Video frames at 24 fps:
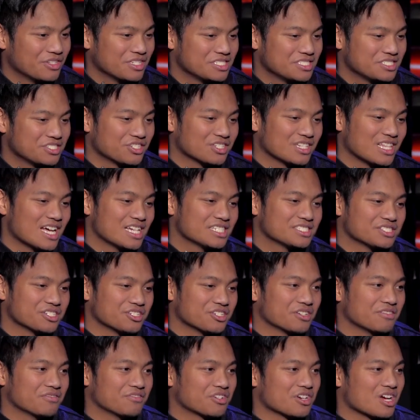This is your last
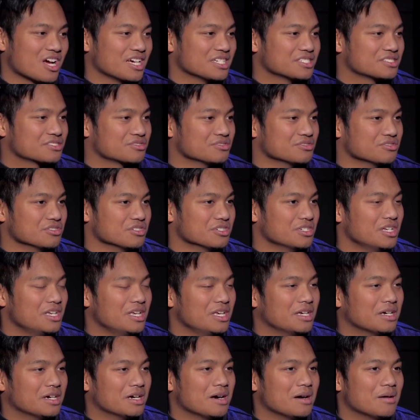year of your high school.
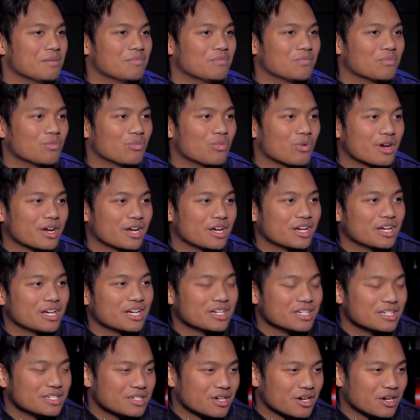Um,
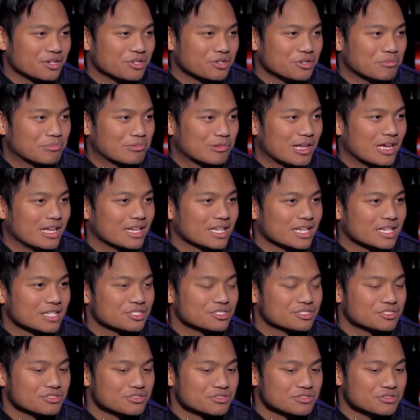where are you planning
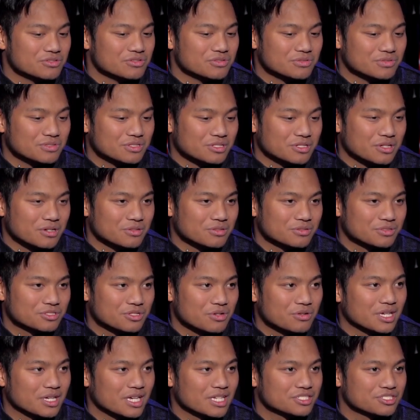to, you know,
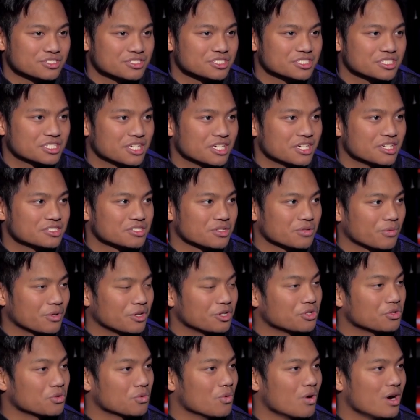showcase your skills, or where
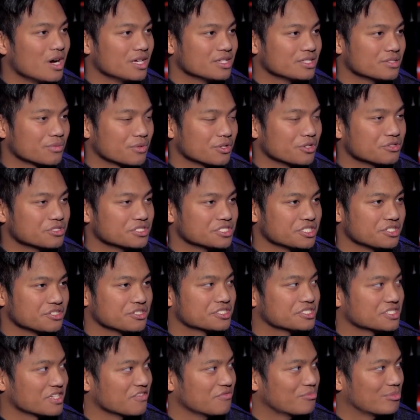do you want, where do you see
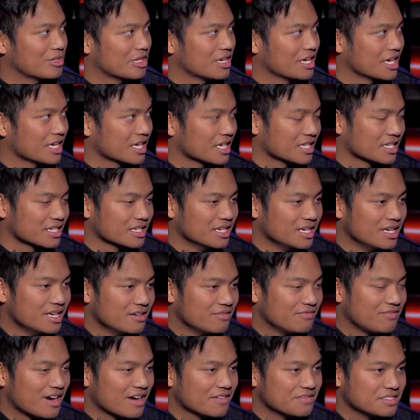yourself playing in
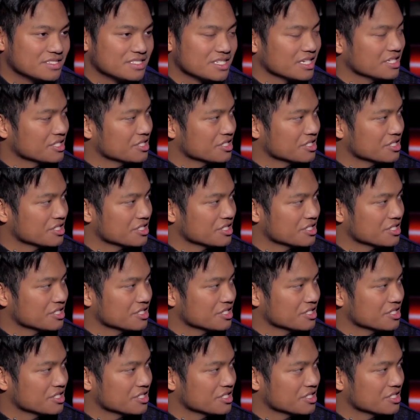five to ten